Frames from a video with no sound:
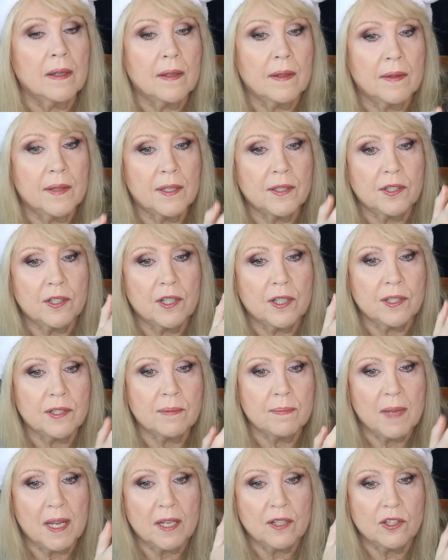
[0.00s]
This just
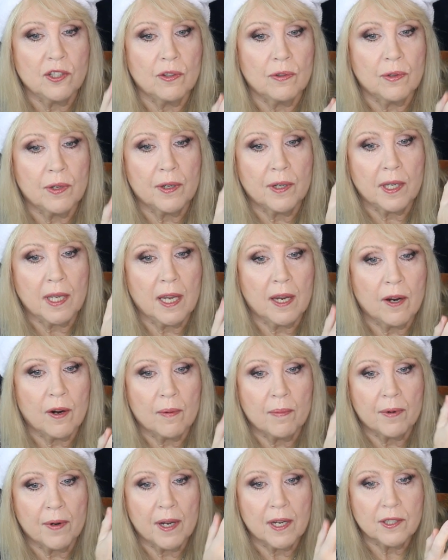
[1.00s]
makes you look
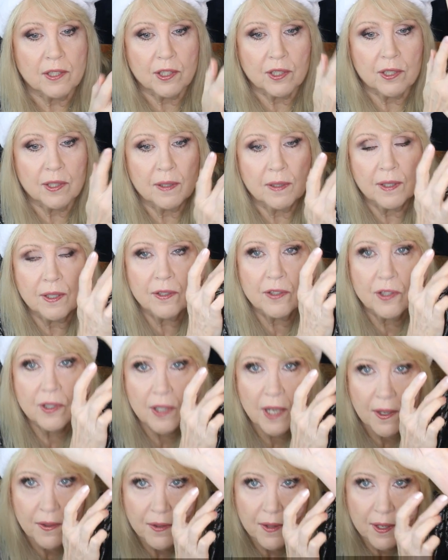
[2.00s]
airbrushed. There's
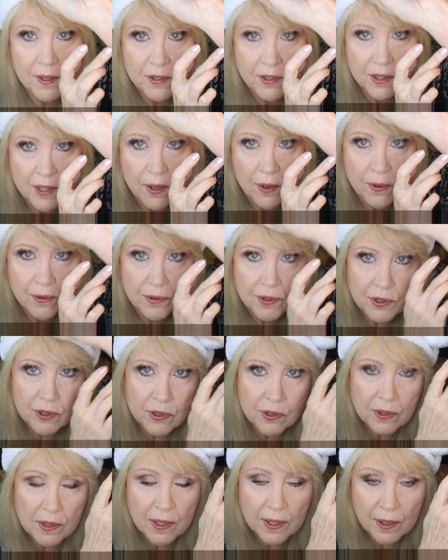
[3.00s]
nothing, there's no,
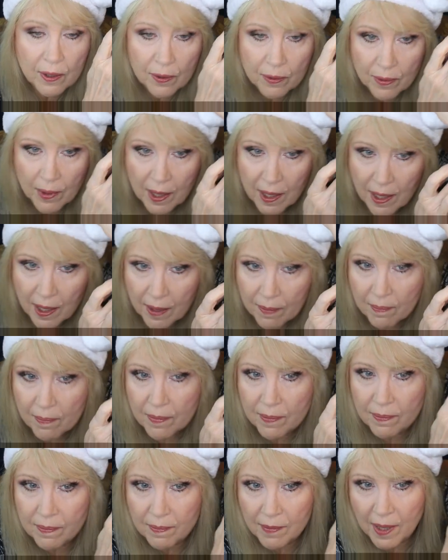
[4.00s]
you know,
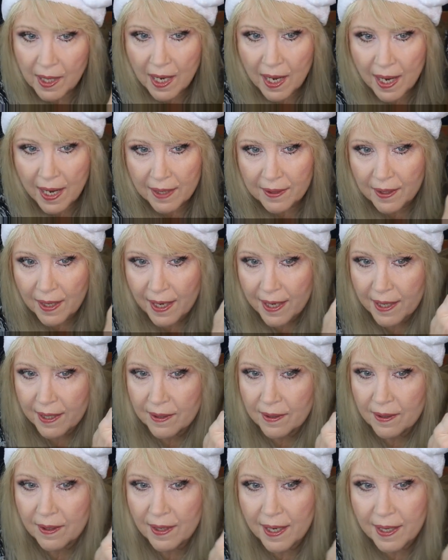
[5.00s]

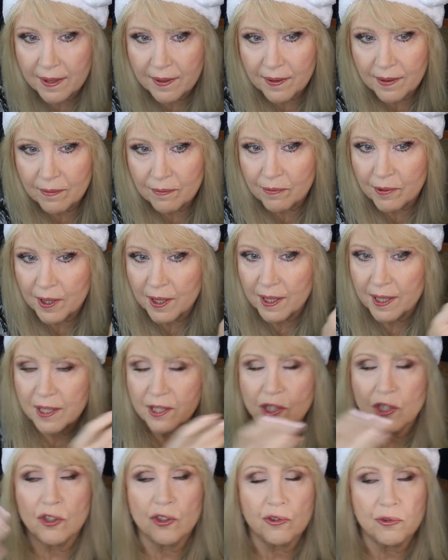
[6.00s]
highlight, like really
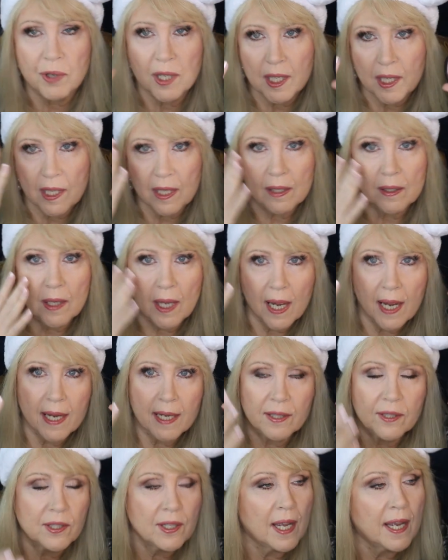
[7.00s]
streaky
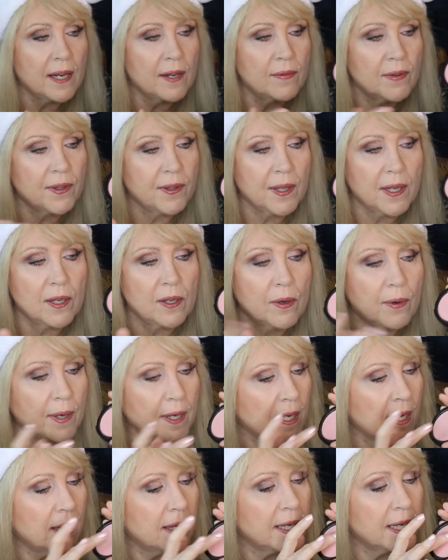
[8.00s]
lines kind of a thing going
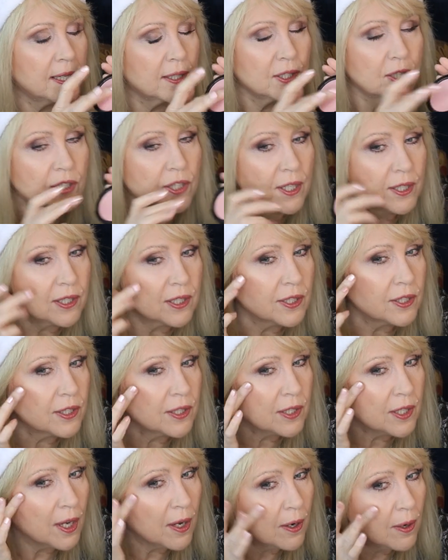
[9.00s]
on. It's just
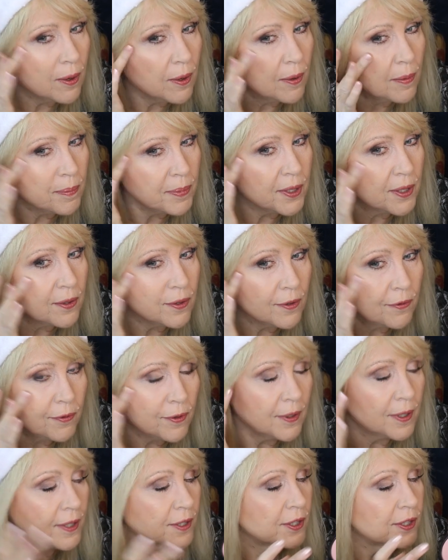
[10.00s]
so
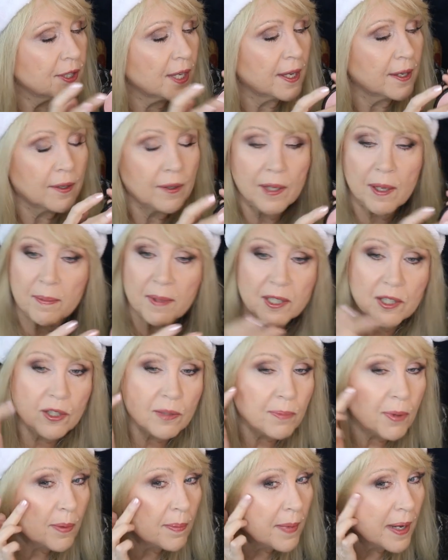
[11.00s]
beautiful and subtle. Let me just
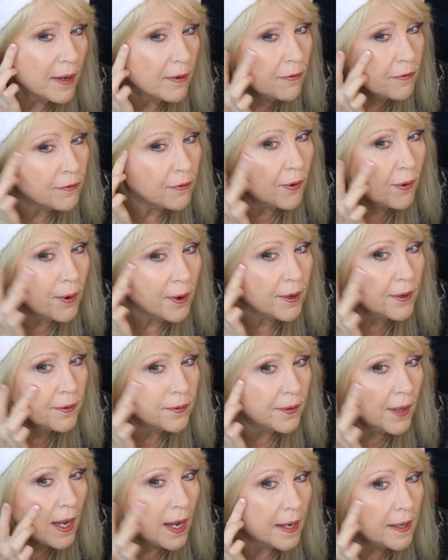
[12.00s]
put my fourth
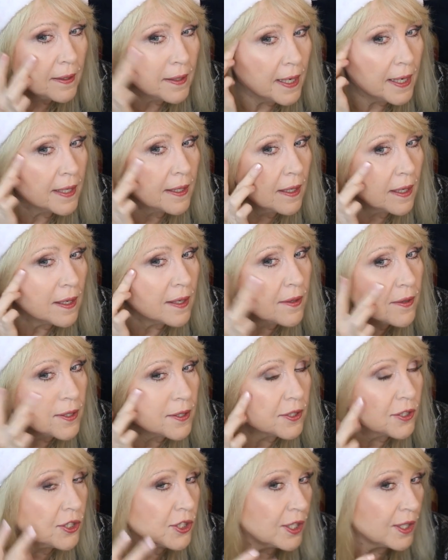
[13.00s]
highlight on
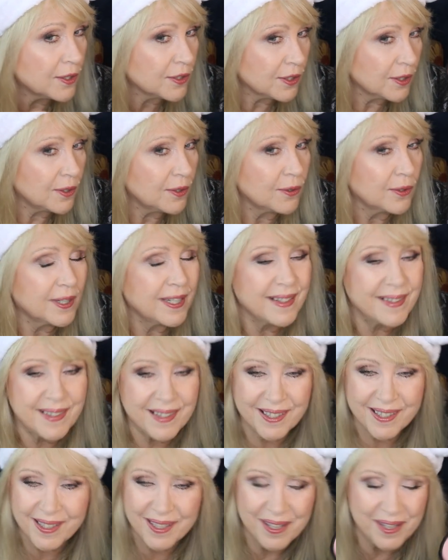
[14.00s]
this cheek so you can
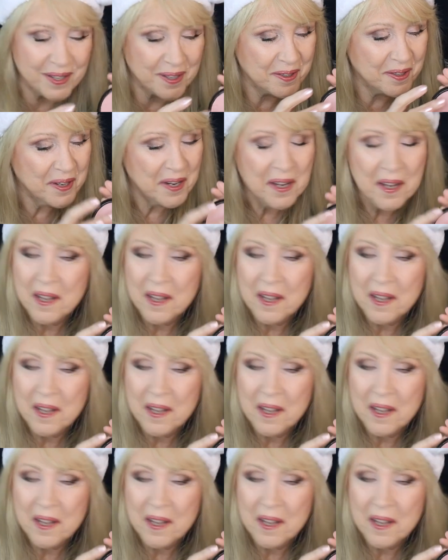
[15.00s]
see it.